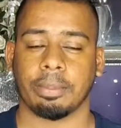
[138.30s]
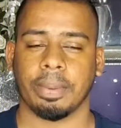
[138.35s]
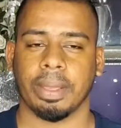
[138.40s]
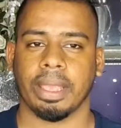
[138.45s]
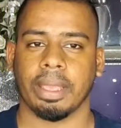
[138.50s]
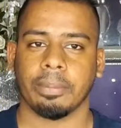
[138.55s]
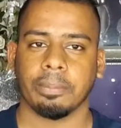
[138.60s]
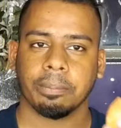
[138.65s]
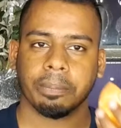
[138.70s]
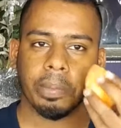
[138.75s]

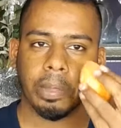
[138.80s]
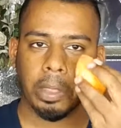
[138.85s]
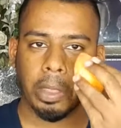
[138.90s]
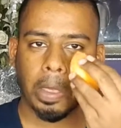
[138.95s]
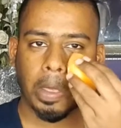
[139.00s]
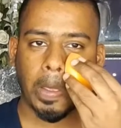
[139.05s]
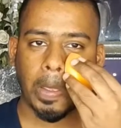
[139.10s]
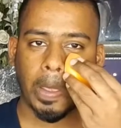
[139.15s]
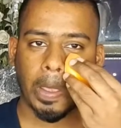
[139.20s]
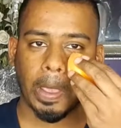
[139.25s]
at bay.
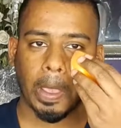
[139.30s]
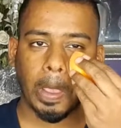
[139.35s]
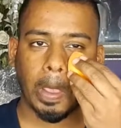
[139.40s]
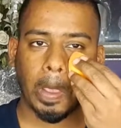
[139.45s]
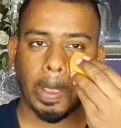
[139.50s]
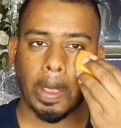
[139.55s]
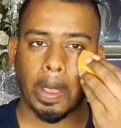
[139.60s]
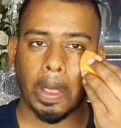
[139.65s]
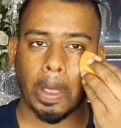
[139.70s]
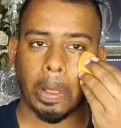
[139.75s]

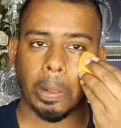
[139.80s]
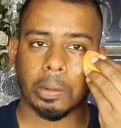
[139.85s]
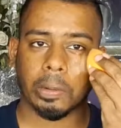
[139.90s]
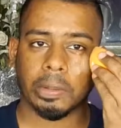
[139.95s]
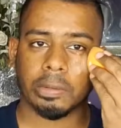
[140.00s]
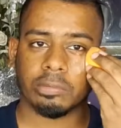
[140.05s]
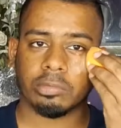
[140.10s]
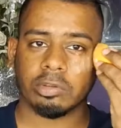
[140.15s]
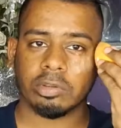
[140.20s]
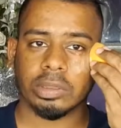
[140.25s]

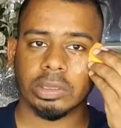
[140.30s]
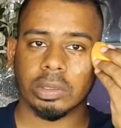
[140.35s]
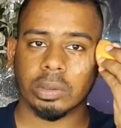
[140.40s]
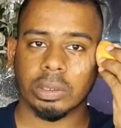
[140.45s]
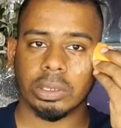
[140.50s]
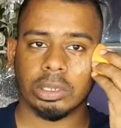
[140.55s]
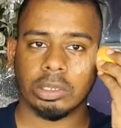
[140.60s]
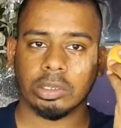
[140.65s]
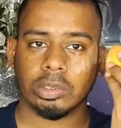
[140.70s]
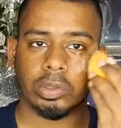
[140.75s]
So I'm
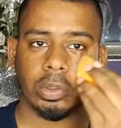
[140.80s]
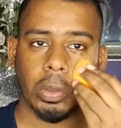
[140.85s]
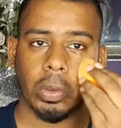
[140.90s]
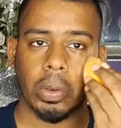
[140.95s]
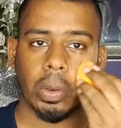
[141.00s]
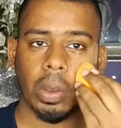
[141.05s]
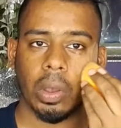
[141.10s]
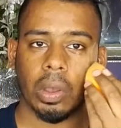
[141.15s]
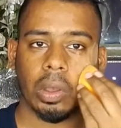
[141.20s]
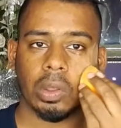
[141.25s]
just going
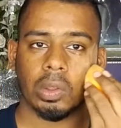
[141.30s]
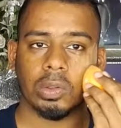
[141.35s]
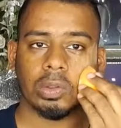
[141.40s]
to